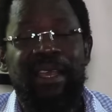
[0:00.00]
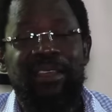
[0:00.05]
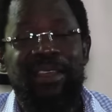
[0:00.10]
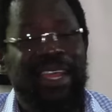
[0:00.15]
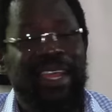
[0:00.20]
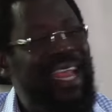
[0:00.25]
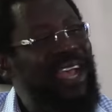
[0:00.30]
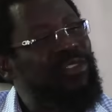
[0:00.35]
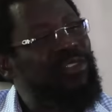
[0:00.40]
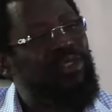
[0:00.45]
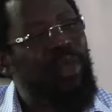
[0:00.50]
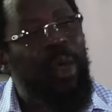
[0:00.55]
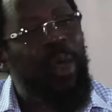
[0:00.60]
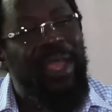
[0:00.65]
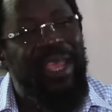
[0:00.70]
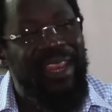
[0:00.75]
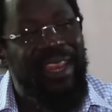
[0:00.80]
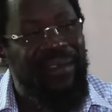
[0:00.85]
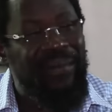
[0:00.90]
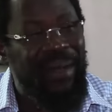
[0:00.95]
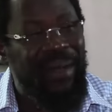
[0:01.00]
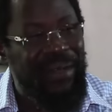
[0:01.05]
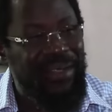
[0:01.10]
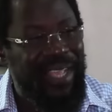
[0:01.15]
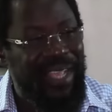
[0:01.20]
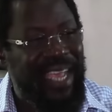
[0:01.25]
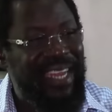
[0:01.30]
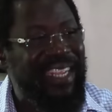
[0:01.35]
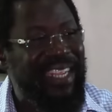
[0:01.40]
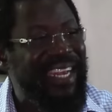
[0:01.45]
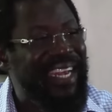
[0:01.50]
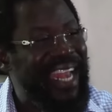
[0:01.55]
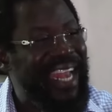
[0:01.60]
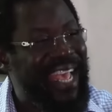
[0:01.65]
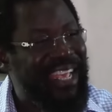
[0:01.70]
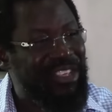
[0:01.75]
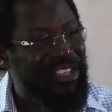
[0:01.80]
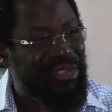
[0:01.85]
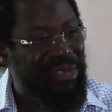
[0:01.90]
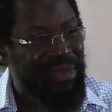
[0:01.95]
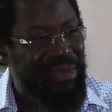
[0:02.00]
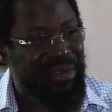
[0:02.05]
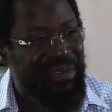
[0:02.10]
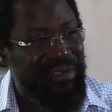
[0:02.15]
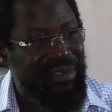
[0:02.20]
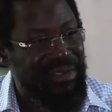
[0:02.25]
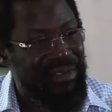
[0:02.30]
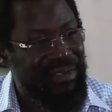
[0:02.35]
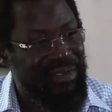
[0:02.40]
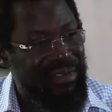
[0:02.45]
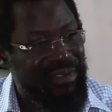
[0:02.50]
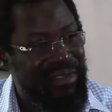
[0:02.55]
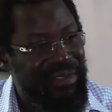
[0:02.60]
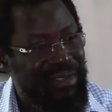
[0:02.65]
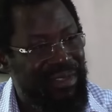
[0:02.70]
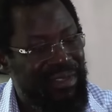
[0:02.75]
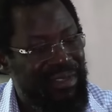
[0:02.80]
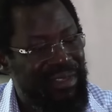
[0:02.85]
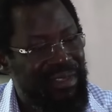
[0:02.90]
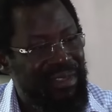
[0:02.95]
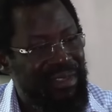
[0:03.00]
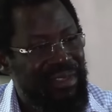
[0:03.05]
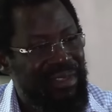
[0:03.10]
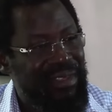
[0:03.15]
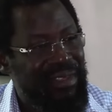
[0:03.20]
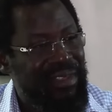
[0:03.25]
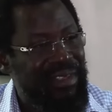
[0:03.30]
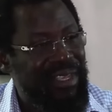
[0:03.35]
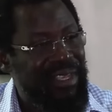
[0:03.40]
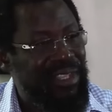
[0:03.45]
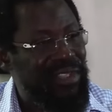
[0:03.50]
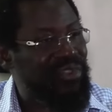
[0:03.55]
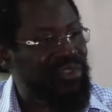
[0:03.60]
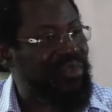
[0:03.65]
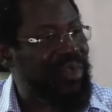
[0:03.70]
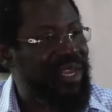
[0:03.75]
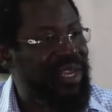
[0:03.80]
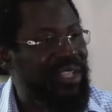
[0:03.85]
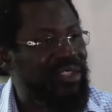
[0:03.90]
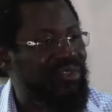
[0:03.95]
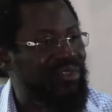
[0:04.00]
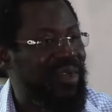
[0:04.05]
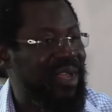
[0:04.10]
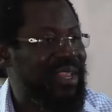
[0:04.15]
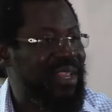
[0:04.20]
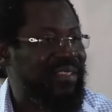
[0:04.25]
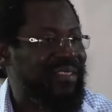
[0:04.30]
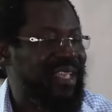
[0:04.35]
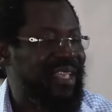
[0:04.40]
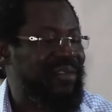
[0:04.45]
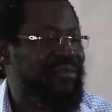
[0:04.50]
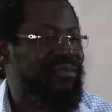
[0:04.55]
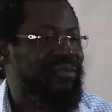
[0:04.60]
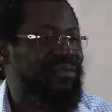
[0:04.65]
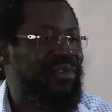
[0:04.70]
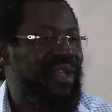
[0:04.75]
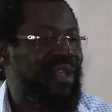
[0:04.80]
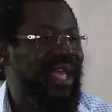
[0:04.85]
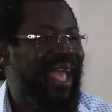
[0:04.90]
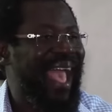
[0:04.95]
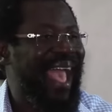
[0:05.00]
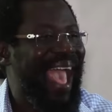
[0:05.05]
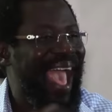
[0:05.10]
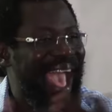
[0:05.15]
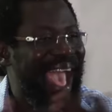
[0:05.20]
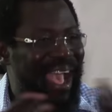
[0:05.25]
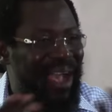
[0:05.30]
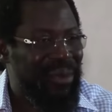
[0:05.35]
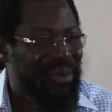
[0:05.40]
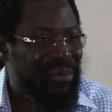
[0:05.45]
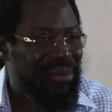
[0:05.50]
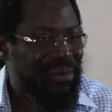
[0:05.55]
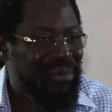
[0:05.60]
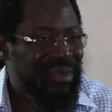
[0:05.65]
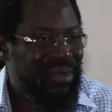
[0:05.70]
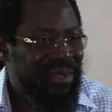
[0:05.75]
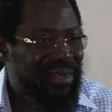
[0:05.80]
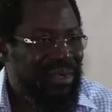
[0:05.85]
You are now talking about an election in 2027. How?